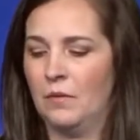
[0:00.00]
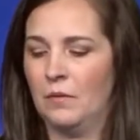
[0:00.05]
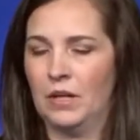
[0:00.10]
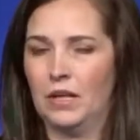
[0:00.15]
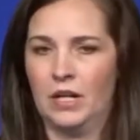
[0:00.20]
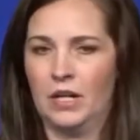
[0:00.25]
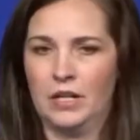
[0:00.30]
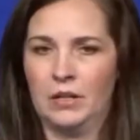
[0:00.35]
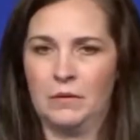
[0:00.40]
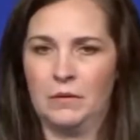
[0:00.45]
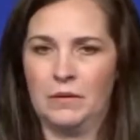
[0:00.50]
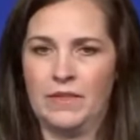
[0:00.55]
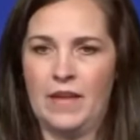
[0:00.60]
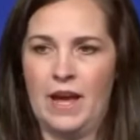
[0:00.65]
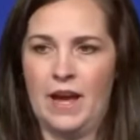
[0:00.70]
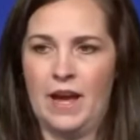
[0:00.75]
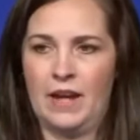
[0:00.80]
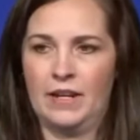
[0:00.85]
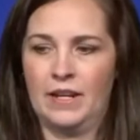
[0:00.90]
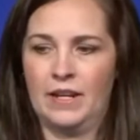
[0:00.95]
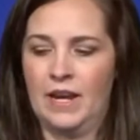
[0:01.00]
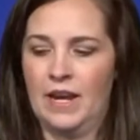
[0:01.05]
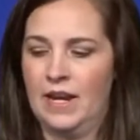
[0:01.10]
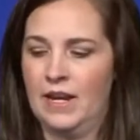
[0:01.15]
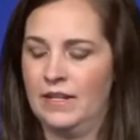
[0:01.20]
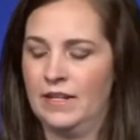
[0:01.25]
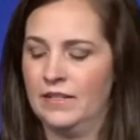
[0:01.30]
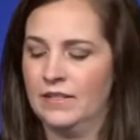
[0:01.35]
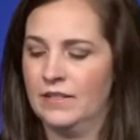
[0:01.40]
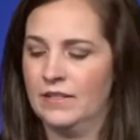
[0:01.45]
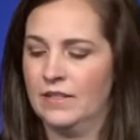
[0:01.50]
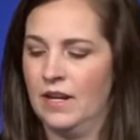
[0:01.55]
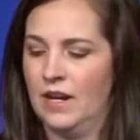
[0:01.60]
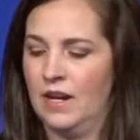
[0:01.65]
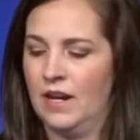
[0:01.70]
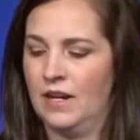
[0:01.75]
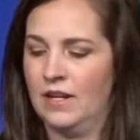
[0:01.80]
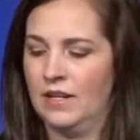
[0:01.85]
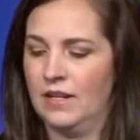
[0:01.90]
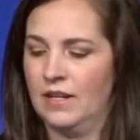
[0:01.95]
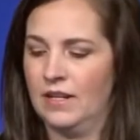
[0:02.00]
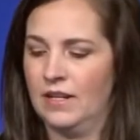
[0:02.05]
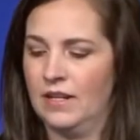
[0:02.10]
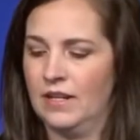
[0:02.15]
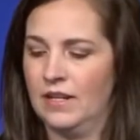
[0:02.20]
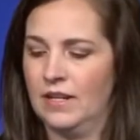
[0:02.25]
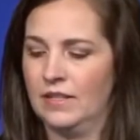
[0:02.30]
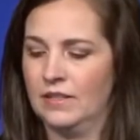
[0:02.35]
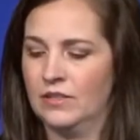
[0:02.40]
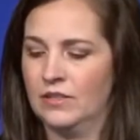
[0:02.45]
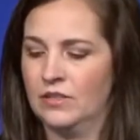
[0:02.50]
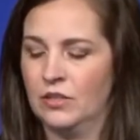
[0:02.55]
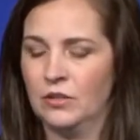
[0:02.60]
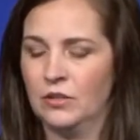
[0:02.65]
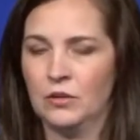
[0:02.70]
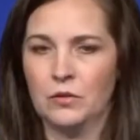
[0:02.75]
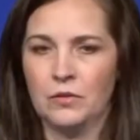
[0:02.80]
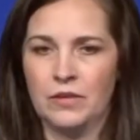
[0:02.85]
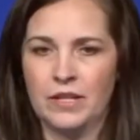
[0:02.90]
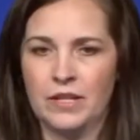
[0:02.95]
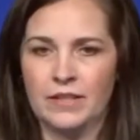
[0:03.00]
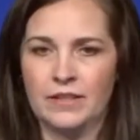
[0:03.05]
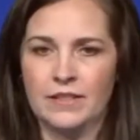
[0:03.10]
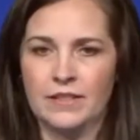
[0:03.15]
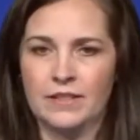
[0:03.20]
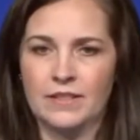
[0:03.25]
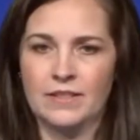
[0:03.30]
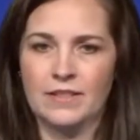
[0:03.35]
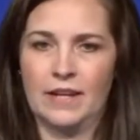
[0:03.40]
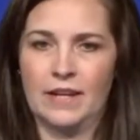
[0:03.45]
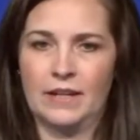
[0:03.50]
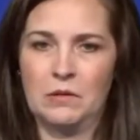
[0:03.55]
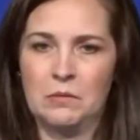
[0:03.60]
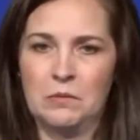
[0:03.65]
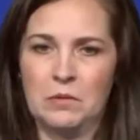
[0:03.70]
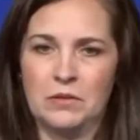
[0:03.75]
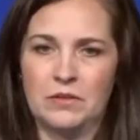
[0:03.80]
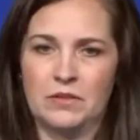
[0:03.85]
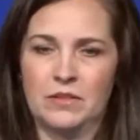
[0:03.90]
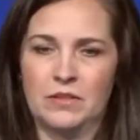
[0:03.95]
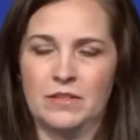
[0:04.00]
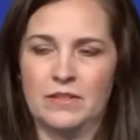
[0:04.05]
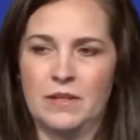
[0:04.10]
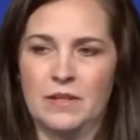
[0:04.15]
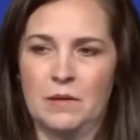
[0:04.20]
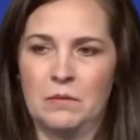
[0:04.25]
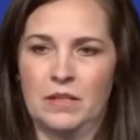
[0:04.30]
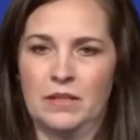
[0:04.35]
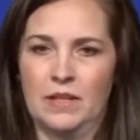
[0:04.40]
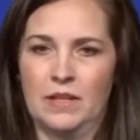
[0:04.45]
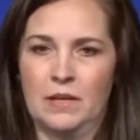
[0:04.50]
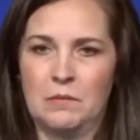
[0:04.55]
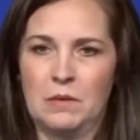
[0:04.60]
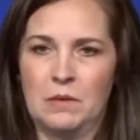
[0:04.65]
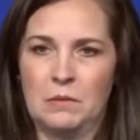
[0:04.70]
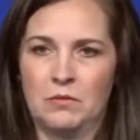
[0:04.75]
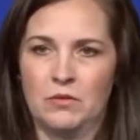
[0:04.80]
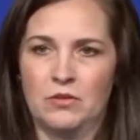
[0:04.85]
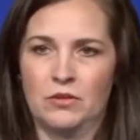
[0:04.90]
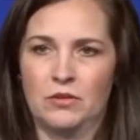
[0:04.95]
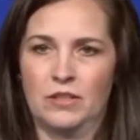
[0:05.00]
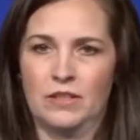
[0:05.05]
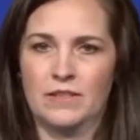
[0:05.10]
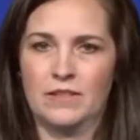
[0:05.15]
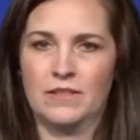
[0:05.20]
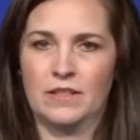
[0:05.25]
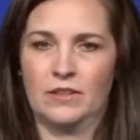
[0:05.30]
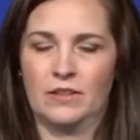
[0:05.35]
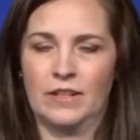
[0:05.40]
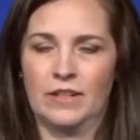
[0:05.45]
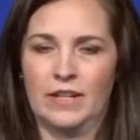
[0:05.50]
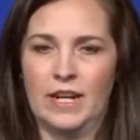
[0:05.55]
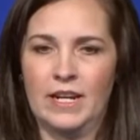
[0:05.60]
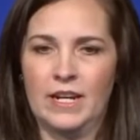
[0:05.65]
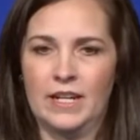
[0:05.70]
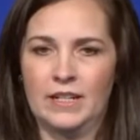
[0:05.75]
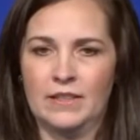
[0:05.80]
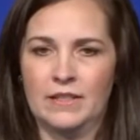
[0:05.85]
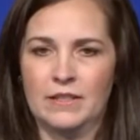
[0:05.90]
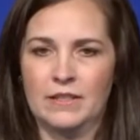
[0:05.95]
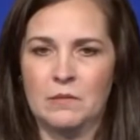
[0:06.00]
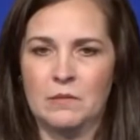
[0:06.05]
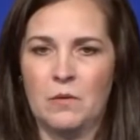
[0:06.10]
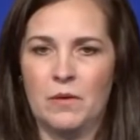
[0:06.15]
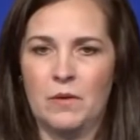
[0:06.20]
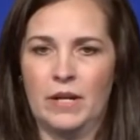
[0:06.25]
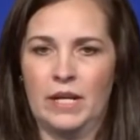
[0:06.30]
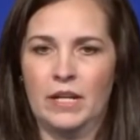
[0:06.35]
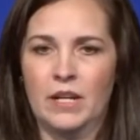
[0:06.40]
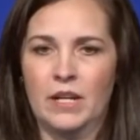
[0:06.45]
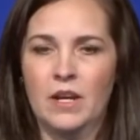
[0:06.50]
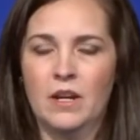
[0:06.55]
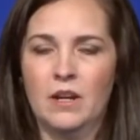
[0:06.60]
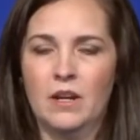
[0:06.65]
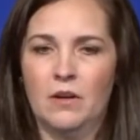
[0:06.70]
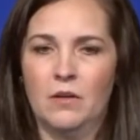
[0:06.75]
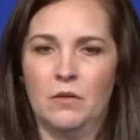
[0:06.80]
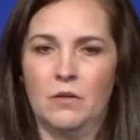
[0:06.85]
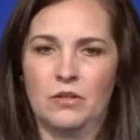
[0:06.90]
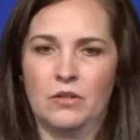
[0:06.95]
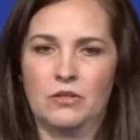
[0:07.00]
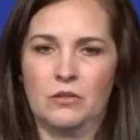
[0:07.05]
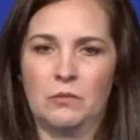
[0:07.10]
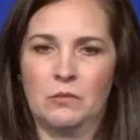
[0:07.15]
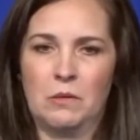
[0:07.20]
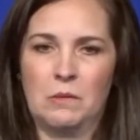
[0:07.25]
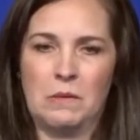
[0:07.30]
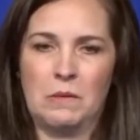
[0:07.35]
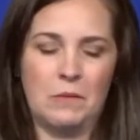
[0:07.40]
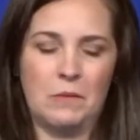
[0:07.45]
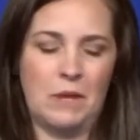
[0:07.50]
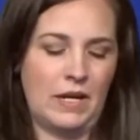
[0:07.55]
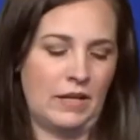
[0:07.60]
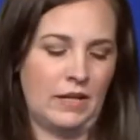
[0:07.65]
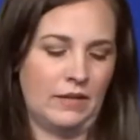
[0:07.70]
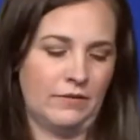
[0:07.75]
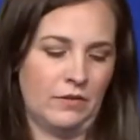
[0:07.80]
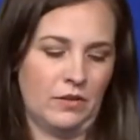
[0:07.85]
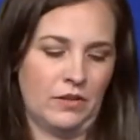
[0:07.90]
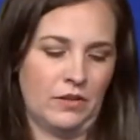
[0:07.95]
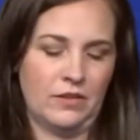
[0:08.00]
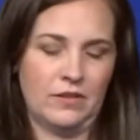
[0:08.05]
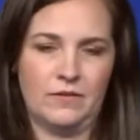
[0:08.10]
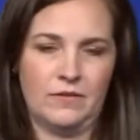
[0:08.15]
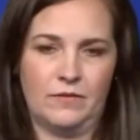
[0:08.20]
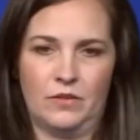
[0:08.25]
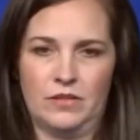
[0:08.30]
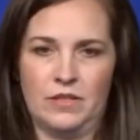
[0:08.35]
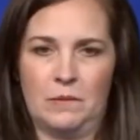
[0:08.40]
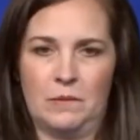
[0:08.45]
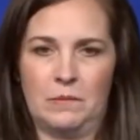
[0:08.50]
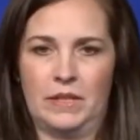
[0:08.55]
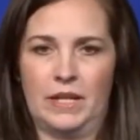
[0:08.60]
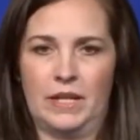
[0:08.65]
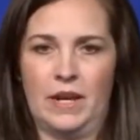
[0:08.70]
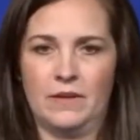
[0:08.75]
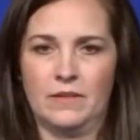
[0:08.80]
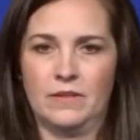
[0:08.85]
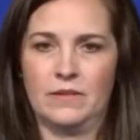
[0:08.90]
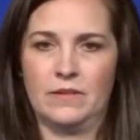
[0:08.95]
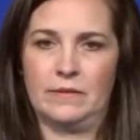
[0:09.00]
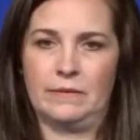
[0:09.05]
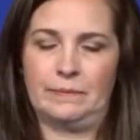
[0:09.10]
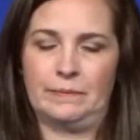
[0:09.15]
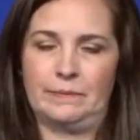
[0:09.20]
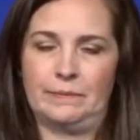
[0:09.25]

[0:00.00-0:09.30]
Where are with that? And do you think that the second booster is something that people should consider getting at this point? Or should we be waiting for something else?